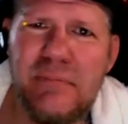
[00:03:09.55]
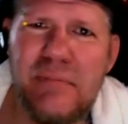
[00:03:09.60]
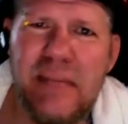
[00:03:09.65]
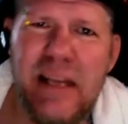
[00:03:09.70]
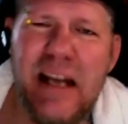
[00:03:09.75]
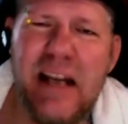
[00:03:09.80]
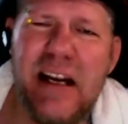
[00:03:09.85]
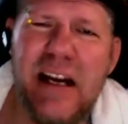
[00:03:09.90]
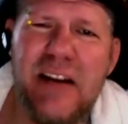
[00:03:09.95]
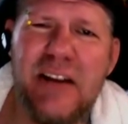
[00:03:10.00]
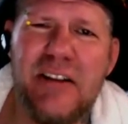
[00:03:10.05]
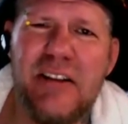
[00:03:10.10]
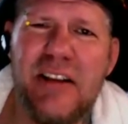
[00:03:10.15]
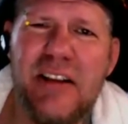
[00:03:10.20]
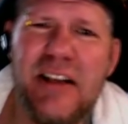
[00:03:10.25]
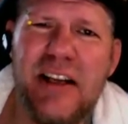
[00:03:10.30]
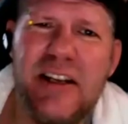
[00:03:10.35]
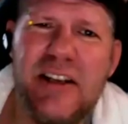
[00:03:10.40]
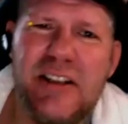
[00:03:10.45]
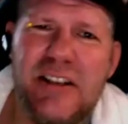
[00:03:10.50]
Now you're
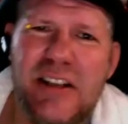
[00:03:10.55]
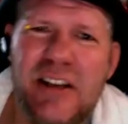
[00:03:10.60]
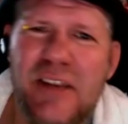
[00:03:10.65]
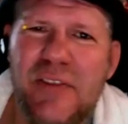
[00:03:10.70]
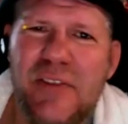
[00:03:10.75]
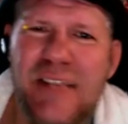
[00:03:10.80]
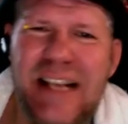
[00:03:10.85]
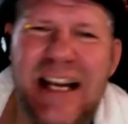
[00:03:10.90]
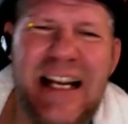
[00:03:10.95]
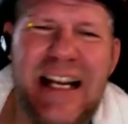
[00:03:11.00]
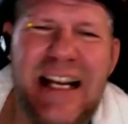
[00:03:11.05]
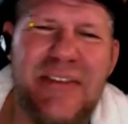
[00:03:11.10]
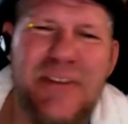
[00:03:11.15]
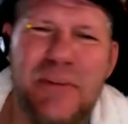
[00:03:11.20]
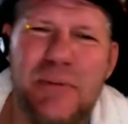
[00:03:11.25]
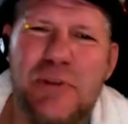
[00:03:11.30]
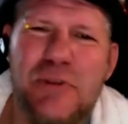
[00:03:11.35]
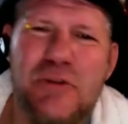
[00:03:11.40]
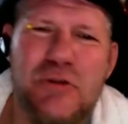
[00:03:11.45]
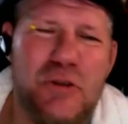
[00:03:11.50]
thinking to yourself, is that
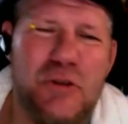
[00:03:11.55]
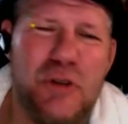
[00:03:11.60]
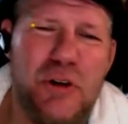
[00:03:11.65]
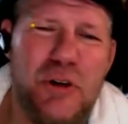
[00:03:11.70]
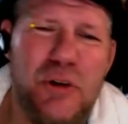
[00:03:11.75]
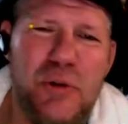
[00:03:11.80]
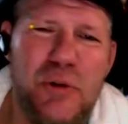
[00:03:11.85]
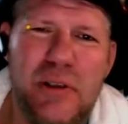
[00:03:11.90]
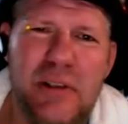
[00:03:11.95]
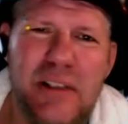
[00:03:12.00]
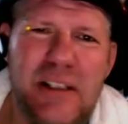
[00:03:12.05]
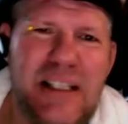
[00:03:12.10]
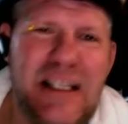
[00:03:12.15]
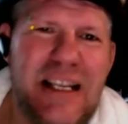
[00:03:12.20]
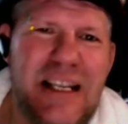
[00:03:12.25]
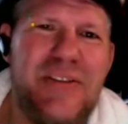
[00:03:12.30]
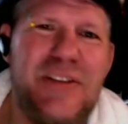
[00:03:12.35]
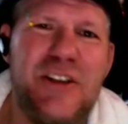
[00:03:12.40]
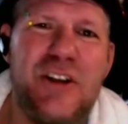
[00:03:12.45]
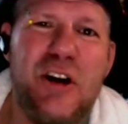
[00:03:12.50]
even true? Does he
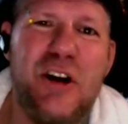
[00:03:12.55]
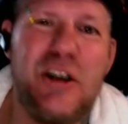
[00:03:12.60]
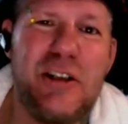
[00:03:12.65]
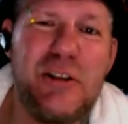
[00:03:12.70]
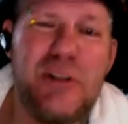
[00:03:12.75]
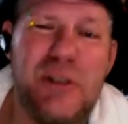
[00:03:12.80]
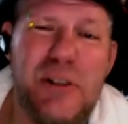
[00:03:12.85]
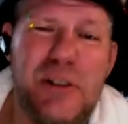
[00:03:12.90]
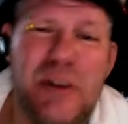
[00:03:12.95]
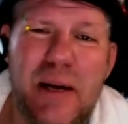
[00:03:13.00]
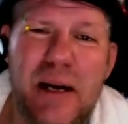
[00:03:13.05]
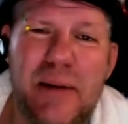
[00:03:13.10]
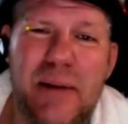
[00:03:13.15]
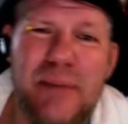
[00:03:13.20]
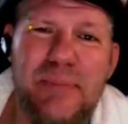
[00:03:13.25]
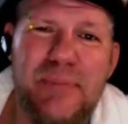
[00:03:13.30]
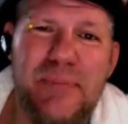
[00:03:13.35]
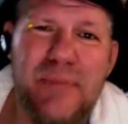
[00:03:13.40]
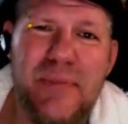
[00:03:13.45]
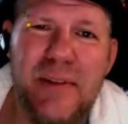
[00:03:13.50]
even talk to his mom?